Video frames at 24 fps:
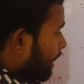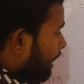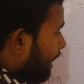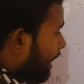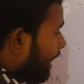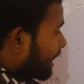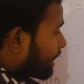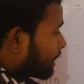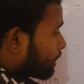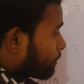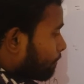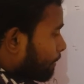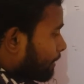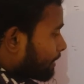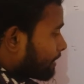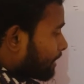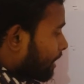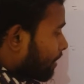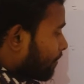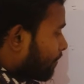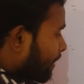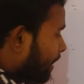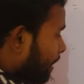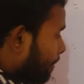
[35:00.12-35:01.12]
x plus
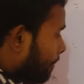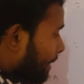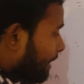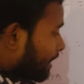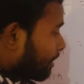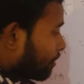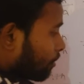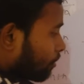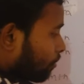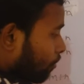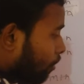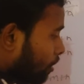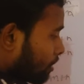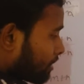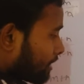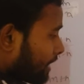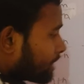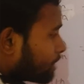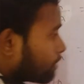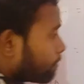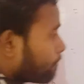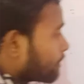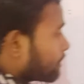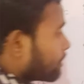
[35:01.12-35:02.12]
alpha by cos
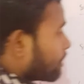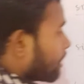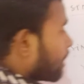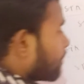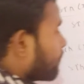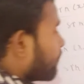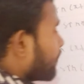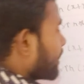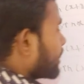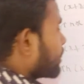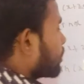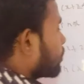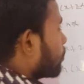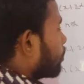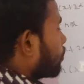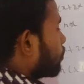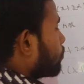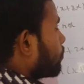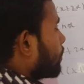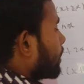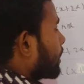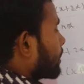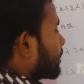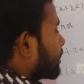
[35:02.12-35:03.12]
x plus alpha is equal
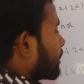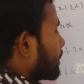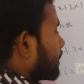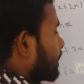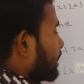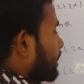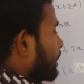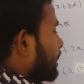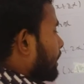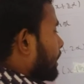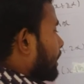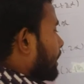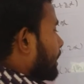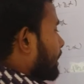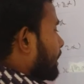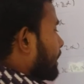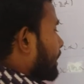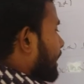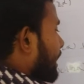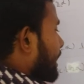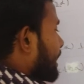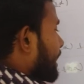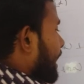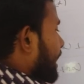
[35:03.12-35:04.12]
to what?
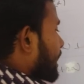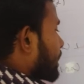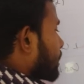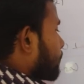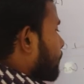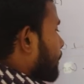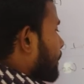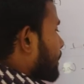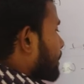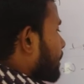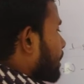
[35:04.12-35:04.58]
10x plus